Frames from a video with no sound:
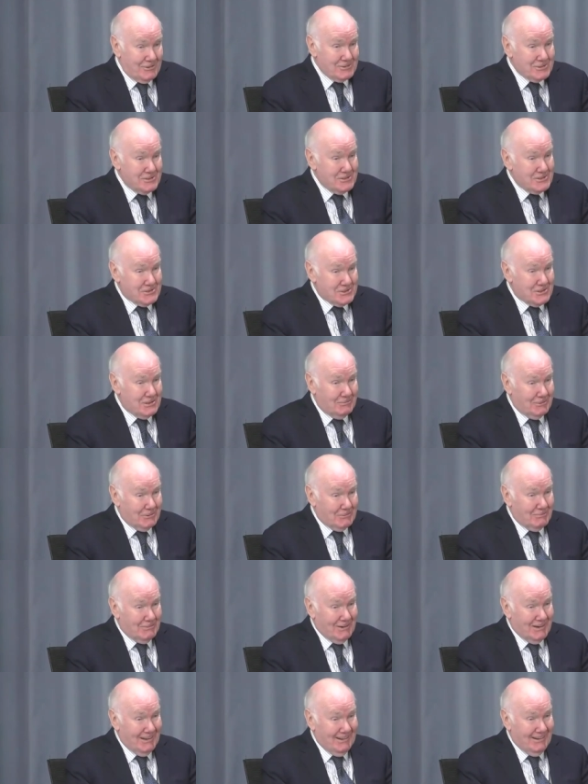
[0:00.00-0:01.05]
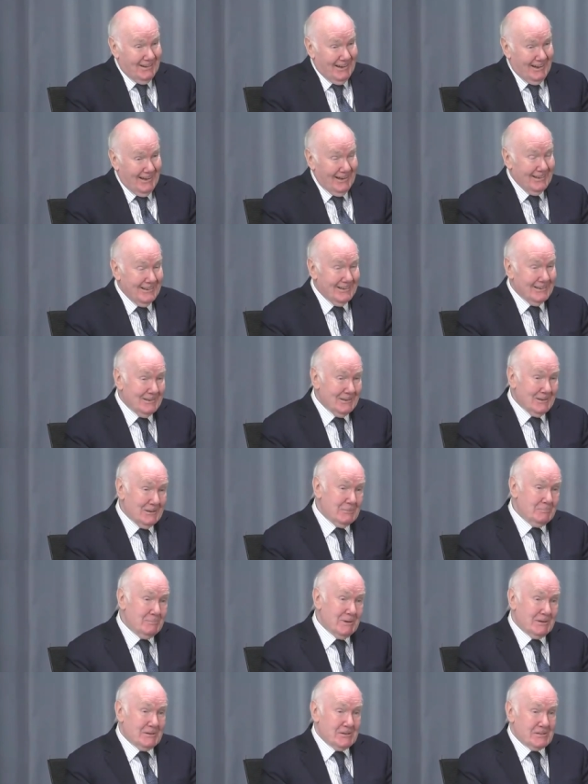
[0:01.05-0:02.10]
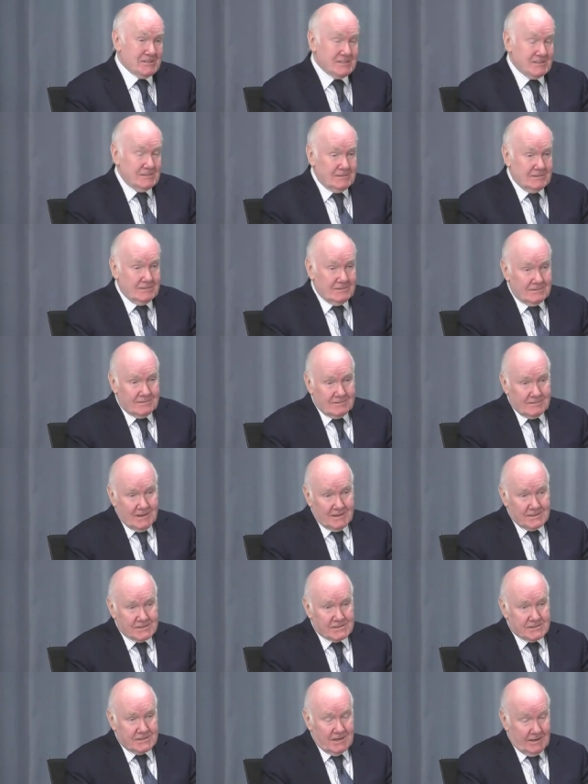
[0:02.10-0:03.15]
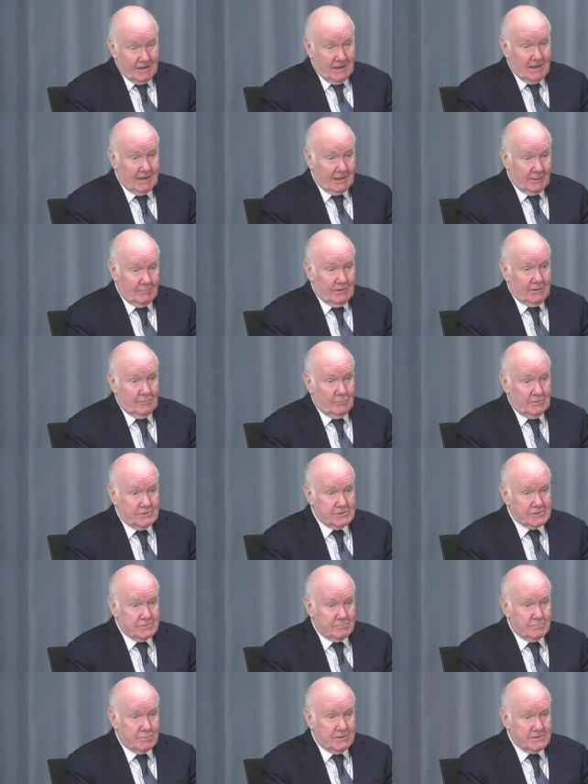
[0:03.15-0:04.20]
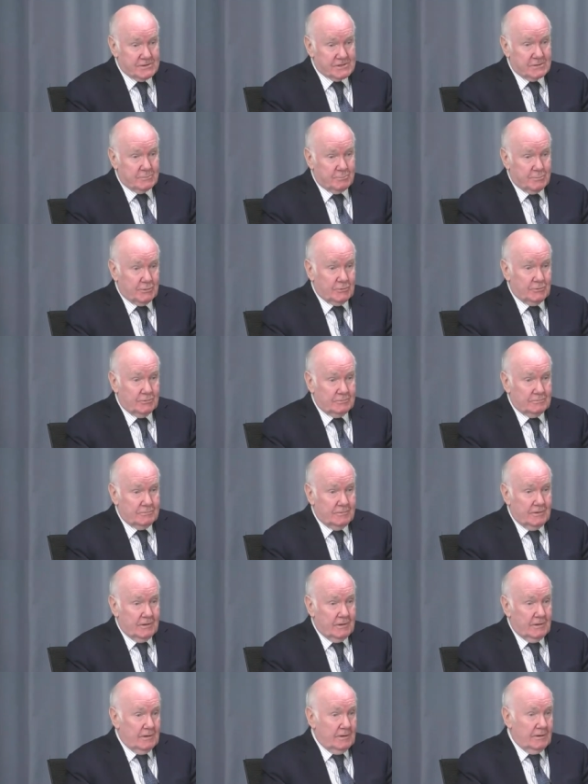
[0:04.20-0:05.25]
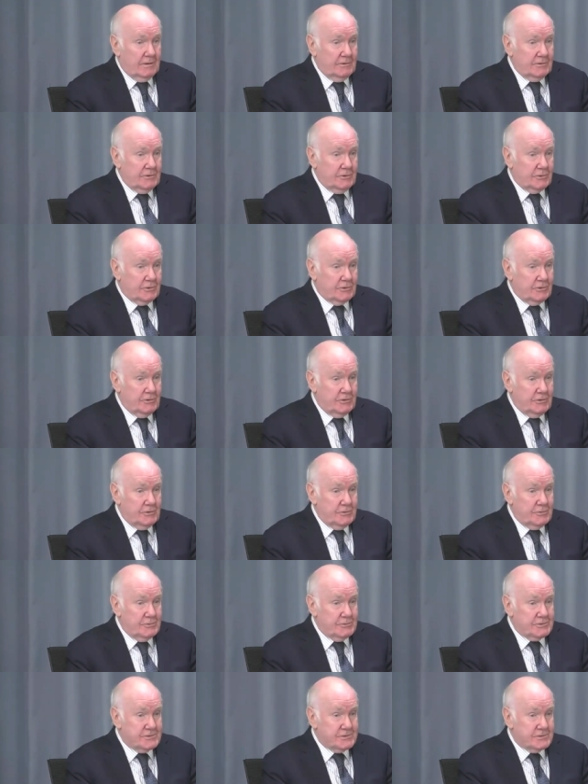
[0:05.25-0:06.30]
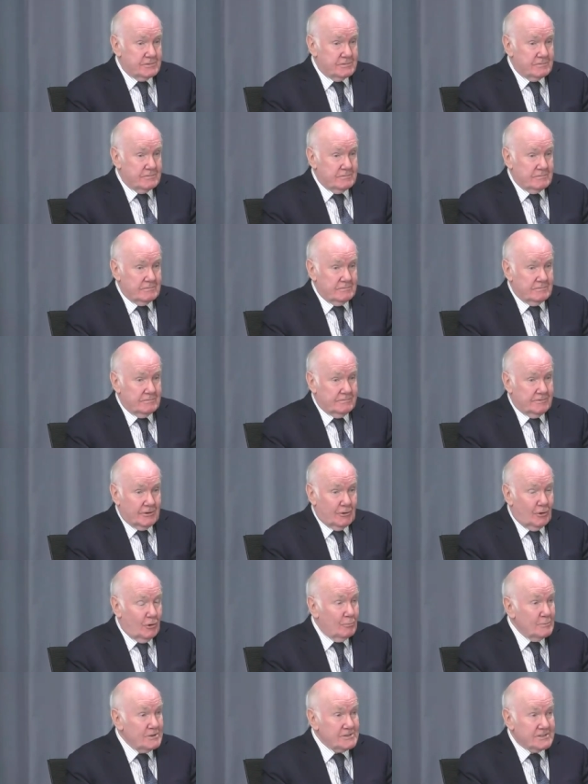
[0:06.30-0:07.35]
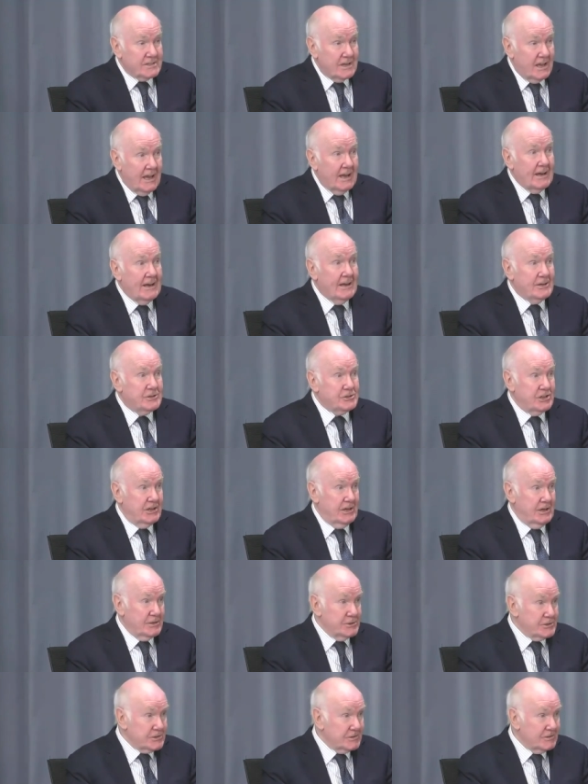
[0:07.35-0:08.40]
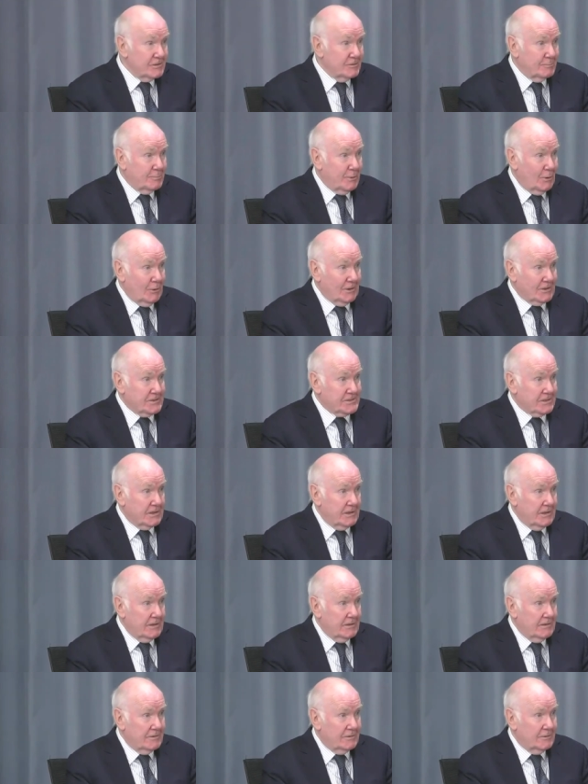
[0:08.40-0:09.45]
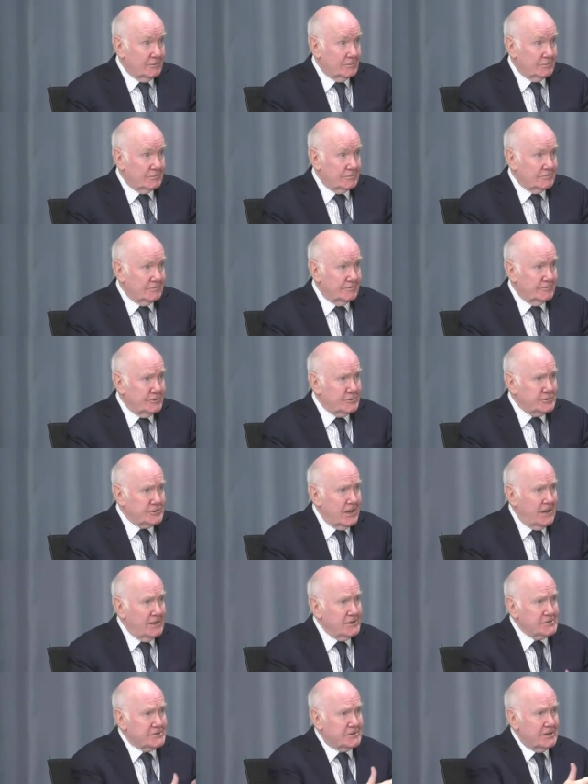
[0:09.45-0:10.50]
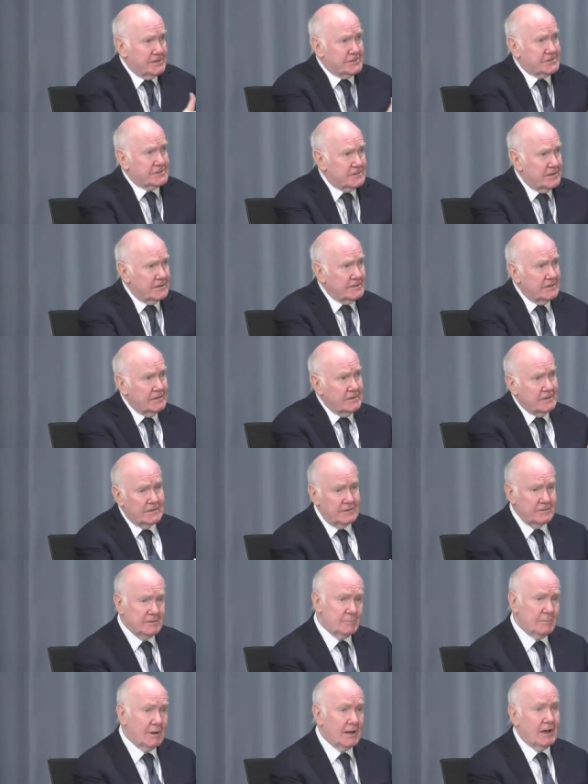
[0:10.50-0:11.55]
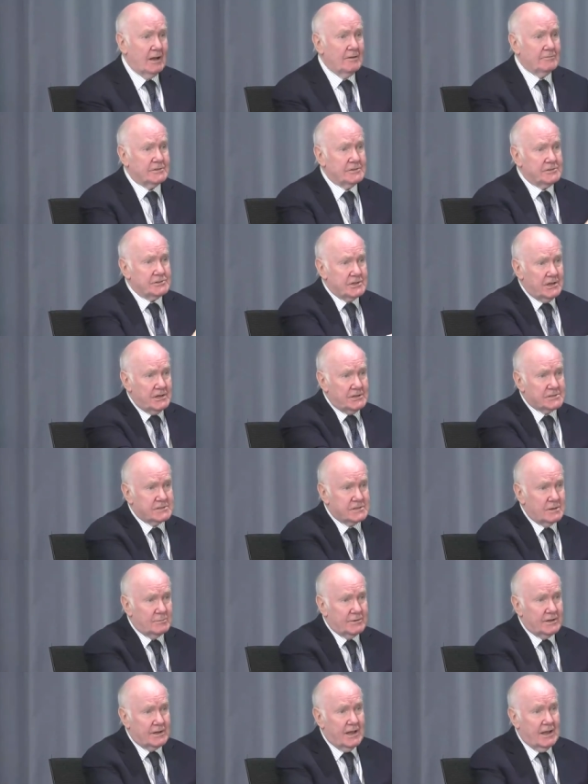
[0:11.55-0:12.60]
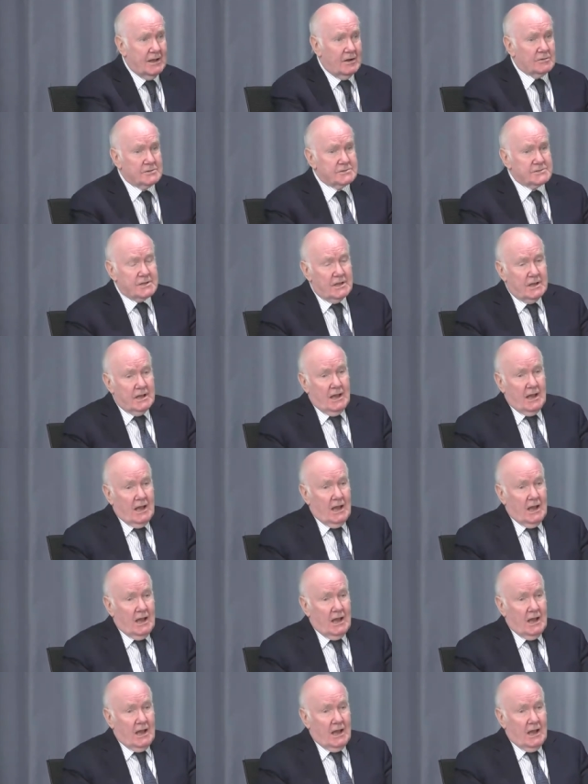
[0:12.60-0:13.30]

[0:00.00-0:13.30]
I wasn't troubled by that because that's an argument which in principle you could use for almost any change of policy. Oh, if you change this, then you might have to change something else.